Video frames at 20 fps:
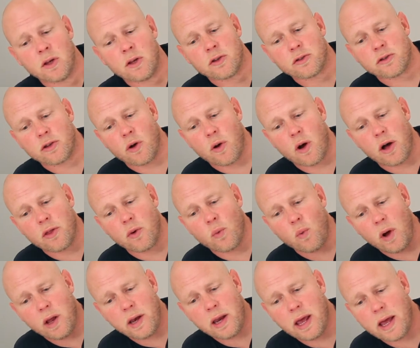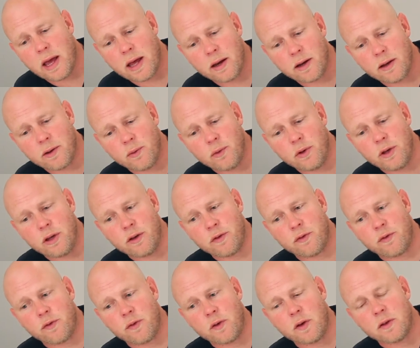So on the one hand,
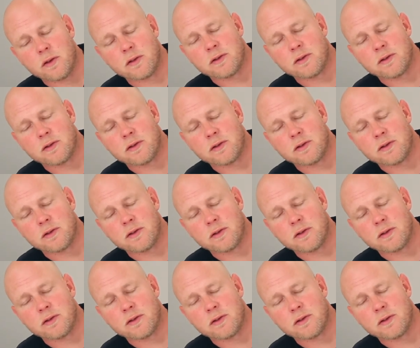if